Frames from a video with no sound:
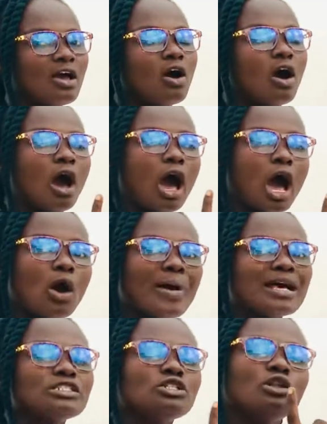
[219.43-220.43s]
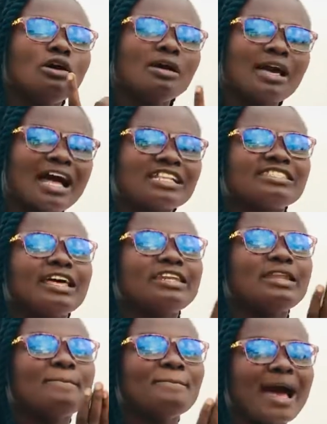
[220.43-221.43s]
Always look at the
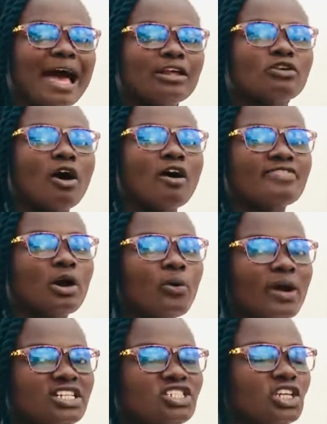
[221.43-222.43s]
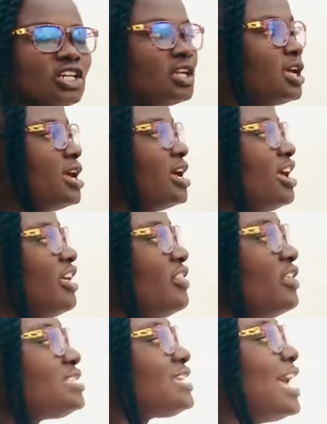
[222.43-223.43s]
demand of the question. In
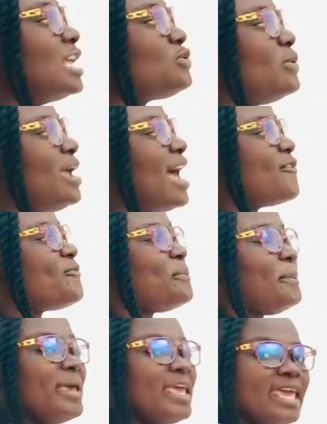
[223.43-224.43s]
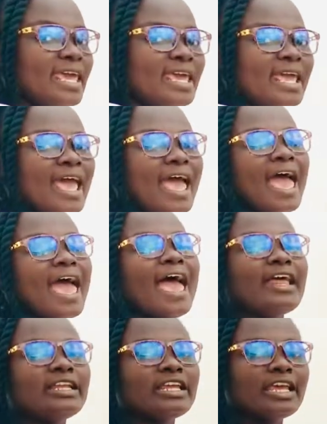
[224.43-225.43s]
this case, we have p
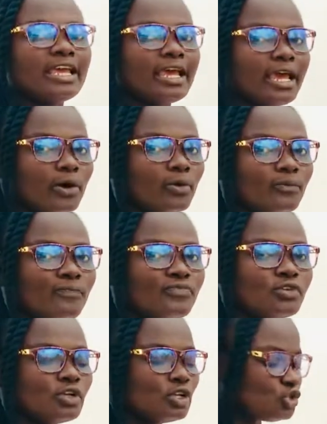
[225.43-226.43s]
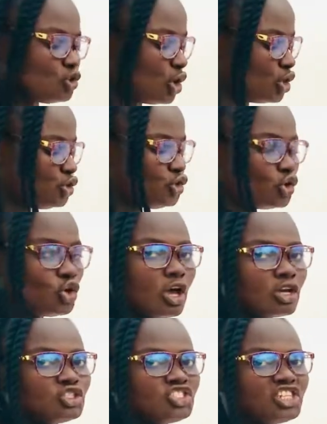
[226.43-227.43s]
and q. So you
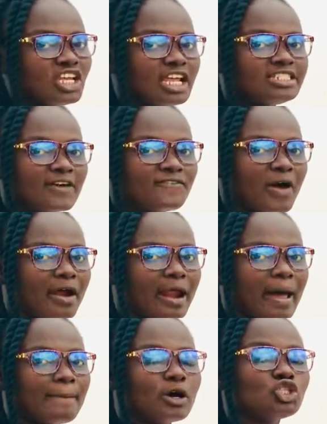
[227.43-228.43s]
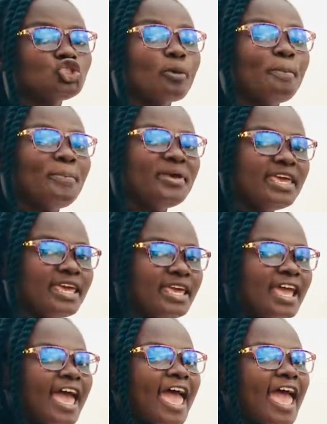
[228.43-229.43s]
change the variables to p
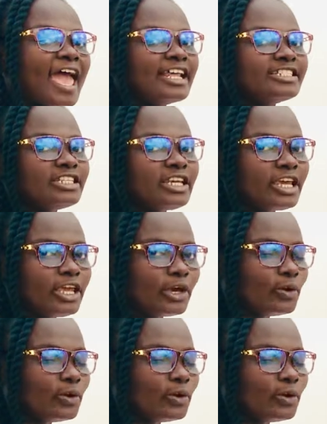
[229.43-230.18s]
and q.